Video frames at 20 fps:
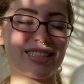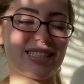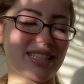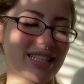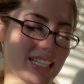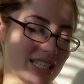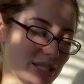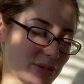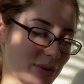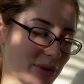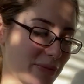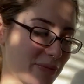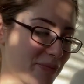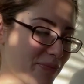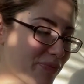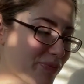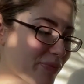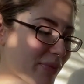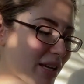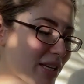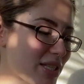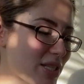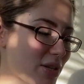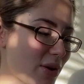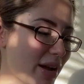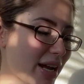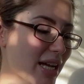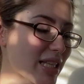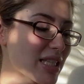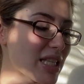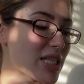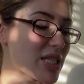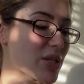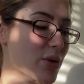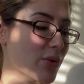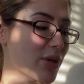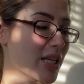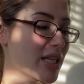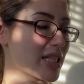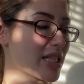this one. So I got the
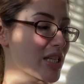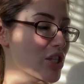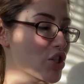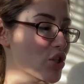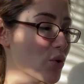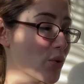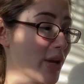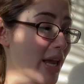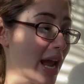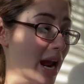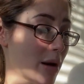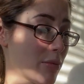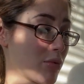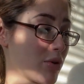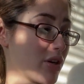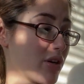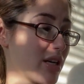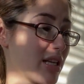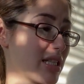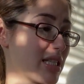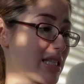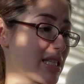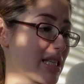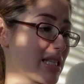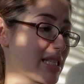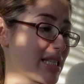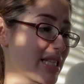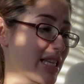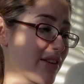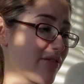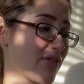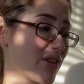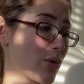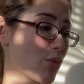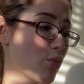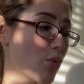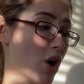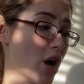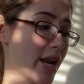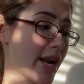Sony digital camera. It's Z
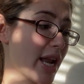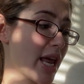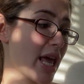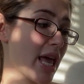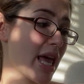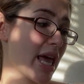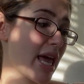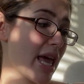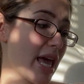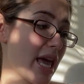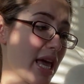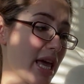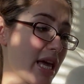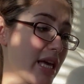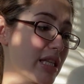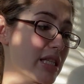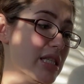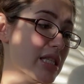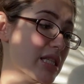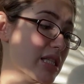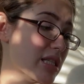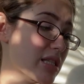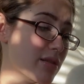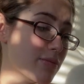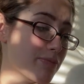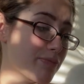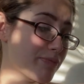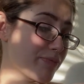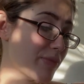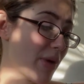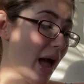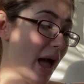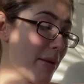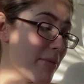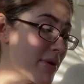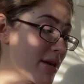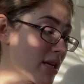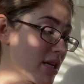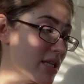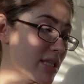V one. It's, I
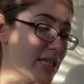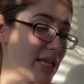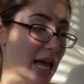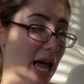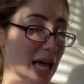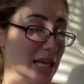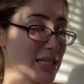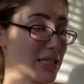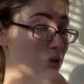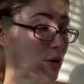mean, it's, it has an